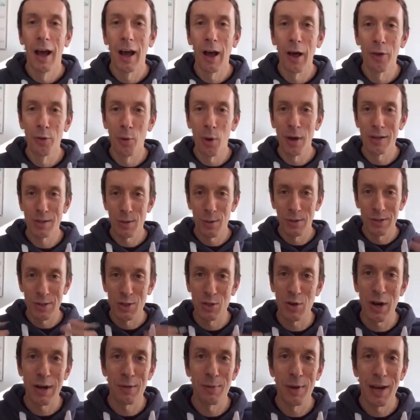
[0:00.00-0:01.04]
Otherwise, it will
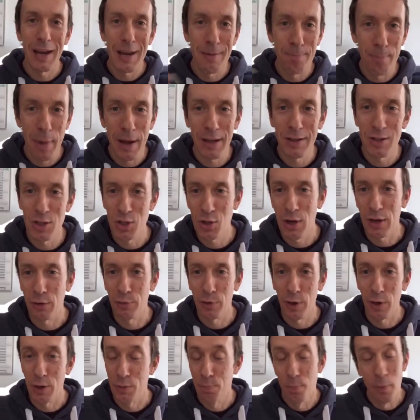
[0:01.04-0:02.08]
distract me. It may distract
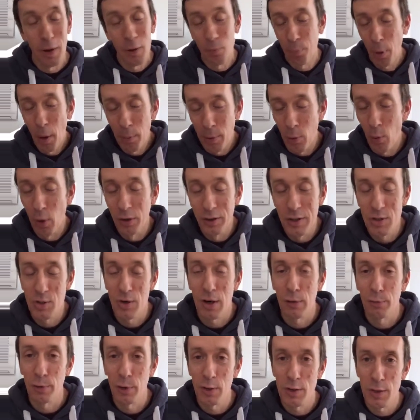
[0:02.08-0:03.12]
viewers. It probably won't
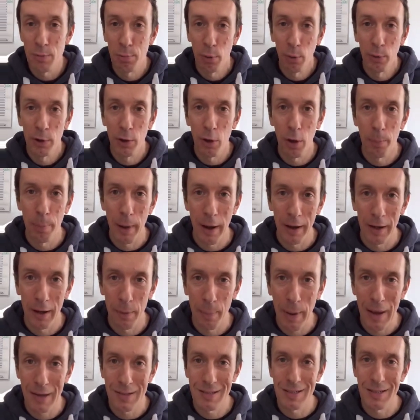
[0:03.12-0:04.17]
distract viewers. They've probably got a better
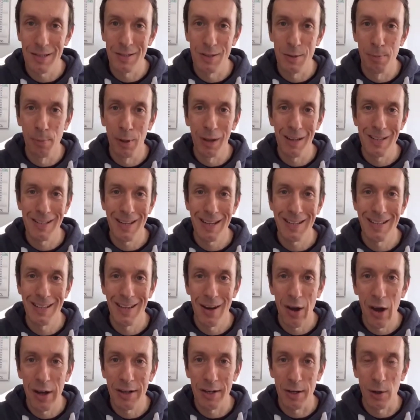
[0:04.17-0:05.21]
capacity to multitask
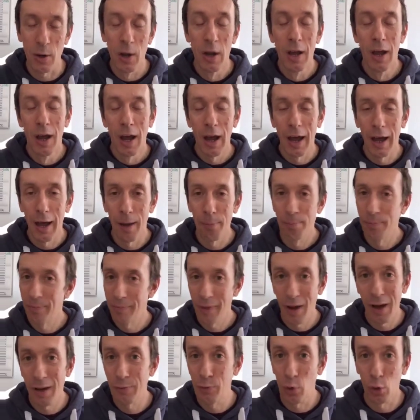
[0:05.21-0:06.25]
than I do.
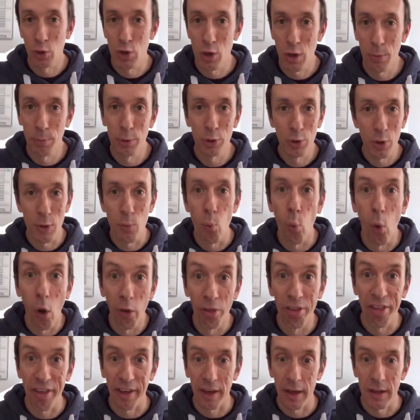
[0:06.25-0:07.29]
I've got trouble doing
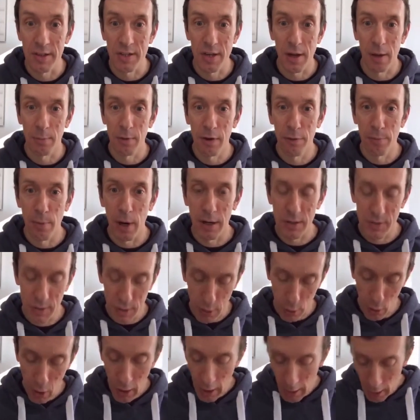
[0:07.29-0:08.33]
one thing at a time, never mind
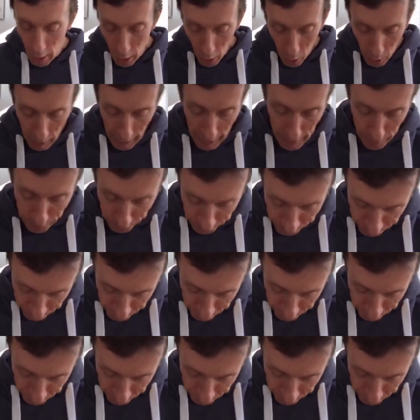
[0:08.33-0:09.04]
two. Okay.